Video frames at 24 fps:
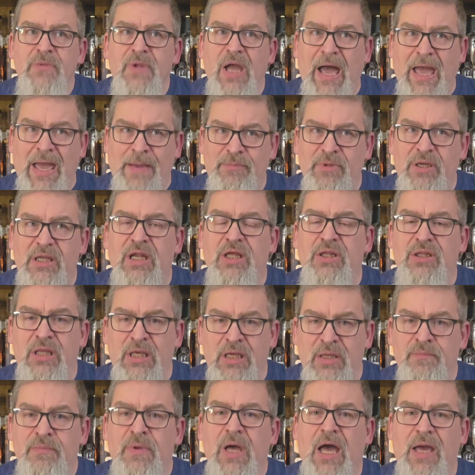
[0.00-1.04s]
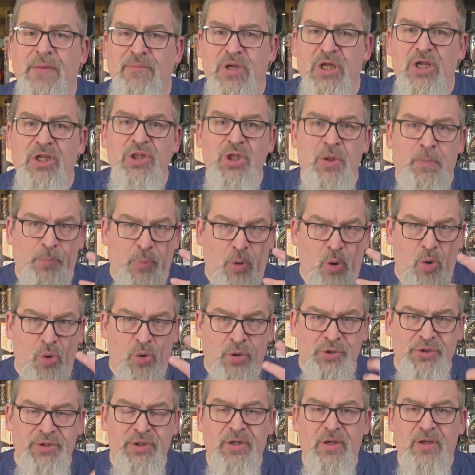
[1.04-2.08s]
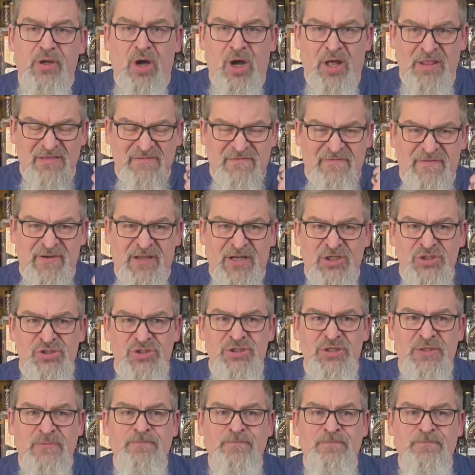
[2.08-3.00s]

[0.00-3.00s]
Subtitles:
I'm getting the port on the finish.